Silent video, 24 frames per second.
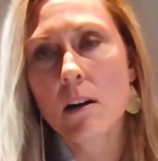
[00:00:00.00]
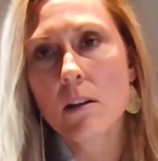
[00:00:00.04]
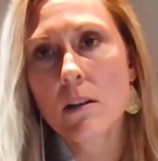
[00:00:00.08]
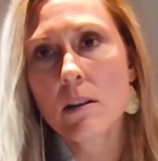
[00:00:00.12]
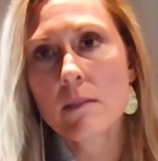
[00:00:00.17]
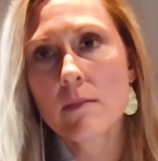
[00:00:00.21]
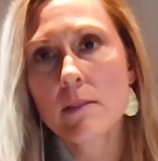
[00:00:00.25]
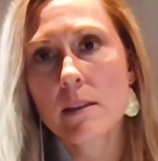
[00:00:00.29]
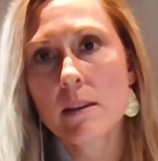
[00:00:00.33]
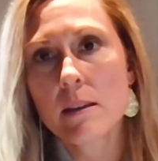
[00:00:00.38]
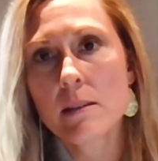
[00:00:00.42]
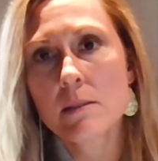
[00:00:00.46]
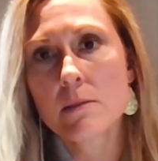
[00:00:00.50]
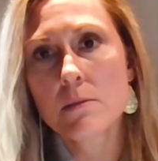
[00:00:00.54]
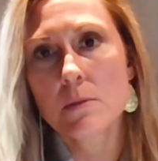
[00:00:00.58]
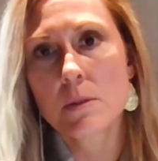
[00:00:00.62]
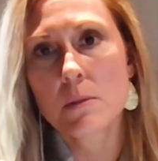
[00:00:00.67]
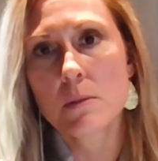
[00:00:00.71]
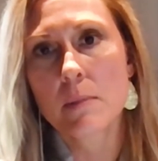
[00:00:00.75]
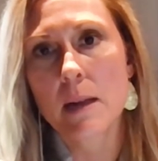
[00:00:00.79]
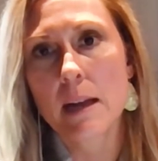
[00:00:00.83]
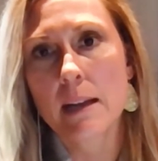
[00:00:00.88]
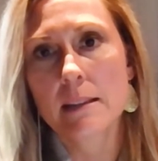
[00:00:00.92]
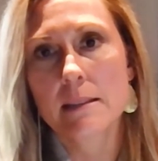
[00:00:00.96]
these
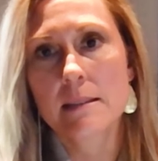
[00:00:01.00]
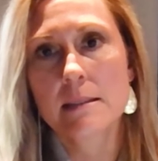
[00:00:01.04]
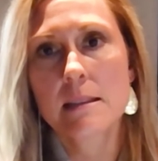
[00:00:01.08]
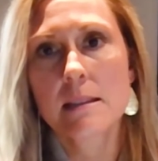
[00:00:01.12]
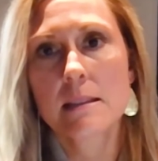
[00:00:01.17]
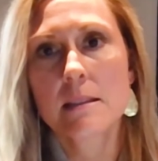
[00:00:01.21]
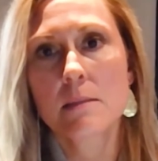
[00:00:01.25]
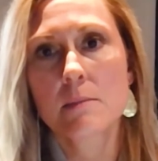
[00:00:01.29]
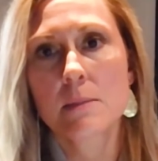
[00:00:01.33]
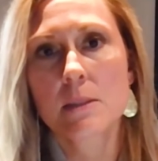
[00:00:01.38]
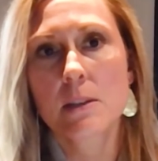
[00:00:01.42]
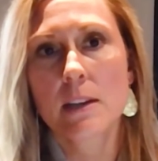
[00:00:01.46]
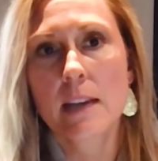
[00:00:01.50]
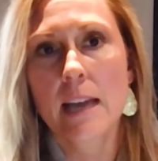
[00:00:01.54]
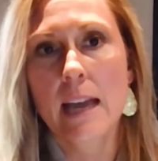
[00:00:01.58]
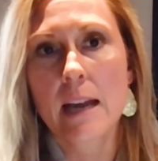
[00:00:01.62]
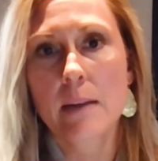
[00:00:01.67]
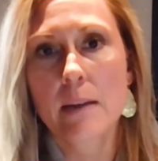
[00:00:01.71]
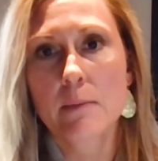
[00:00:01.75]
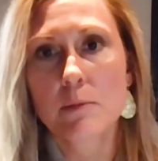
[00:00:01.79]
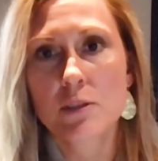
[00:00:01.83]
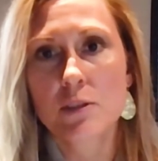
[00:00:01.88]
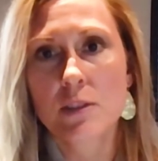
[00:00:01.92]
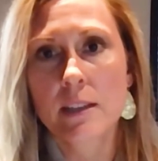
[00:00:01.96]
robotic systems are
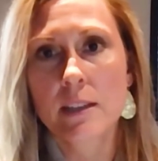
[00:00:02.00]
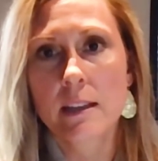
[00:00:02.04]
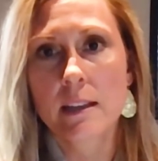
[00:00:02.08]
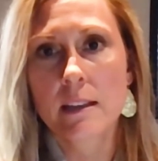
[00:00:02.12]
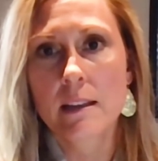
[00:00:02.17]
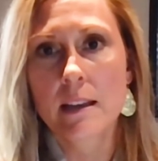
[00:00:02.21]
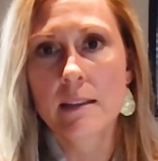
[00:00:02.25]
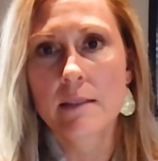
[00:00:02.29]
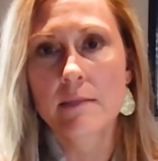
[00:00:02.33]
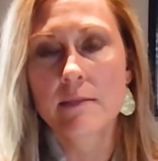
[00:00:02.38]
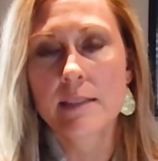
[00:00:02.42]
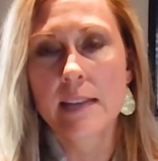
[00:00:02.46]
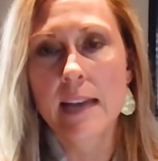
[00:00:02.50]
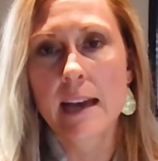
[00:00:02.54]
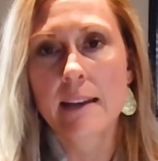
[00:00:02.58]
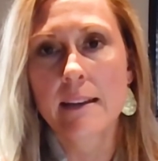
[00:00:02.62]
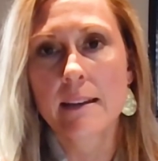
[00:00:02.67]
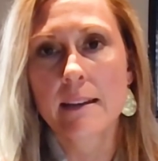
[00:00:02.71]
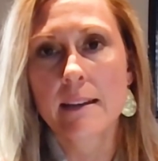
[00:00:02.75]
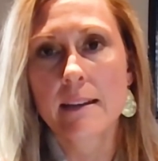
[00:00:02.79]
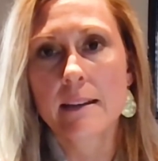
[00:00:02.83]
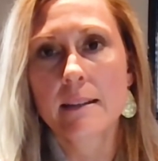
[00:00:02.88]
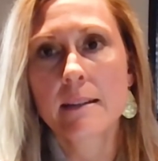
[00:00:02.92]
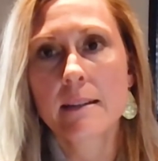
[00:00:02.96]
capturing a lot of
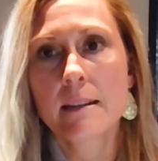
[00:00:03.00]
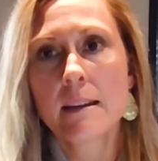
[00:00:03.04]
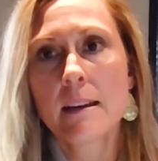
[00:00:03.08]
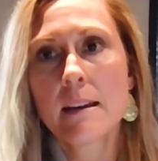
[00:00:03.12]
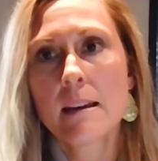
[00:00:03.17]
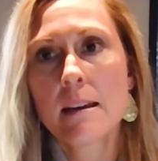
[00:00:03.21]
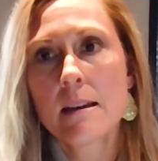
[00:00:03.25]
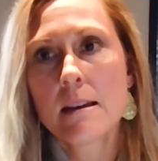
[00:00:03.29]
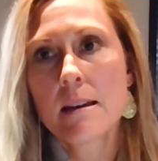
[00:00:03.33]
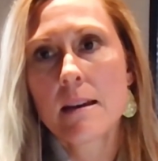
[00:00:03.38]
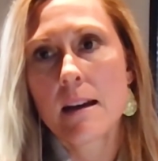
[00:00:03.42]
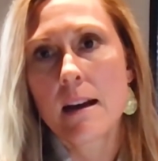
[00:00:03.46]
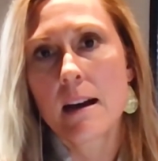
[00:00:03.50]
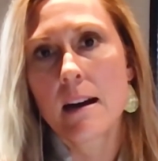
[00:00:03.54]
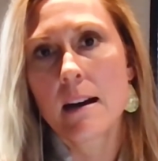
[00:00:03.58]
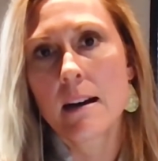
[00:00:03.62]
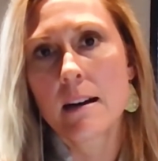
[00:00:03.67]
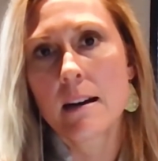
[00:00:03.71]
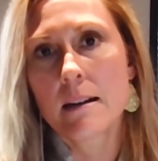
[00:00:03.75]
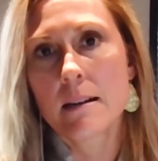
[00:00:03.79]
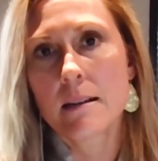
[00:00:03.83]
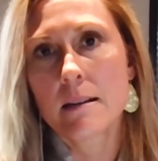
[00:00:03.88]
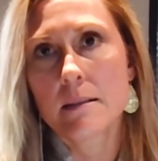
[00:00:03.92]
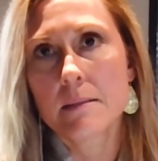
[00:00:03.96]
data.
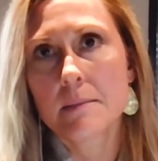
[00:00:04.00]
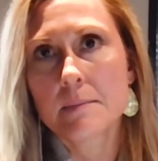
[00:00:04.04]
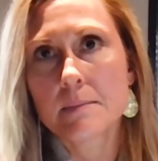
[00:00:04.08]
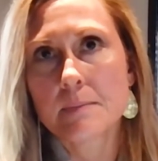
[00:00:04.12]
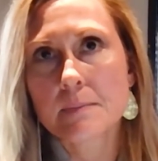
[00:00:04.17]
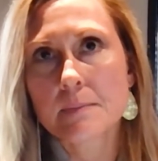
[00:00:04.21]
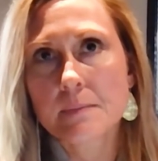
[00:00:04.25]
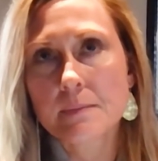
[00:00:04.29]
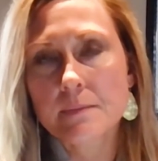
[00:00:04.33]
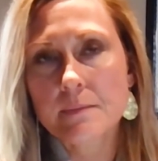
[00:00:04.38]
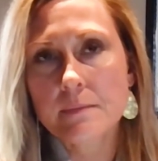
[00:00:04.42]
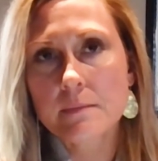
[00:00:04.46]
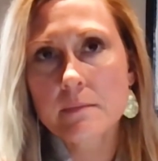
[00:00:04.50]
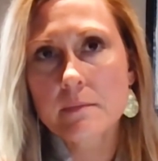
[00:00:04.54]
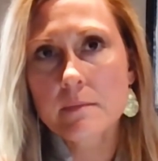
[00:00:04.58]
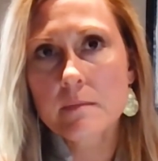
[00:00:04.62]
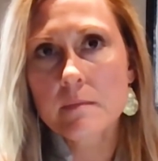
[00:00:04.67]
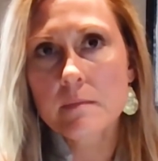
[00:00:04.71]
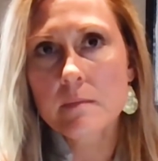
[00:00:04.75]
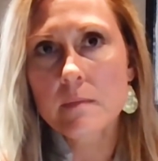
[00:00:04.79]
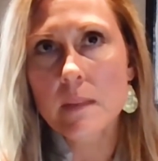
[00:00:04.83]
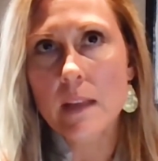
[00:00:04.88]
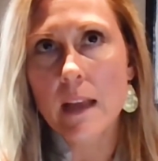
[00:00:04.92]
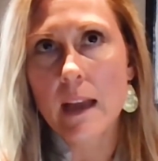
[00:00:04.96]

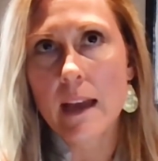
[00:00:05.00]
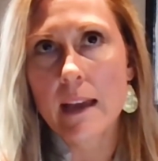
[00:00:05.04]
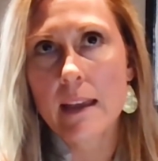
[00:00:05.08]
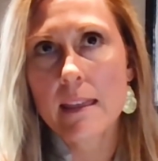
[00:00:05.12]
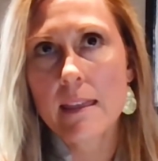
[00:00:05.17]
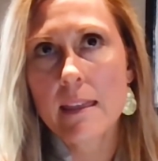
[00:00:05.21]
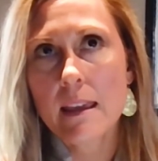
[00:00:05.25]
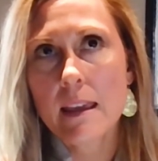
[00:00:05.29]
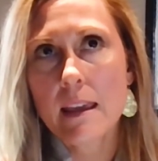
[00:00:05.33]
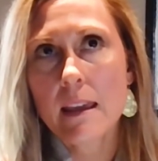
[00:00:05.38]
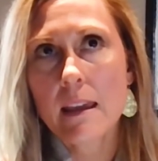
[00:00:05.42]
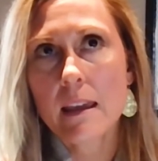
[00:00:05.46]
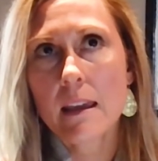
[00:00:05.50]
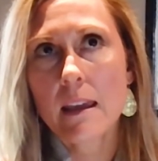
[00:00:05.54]
I think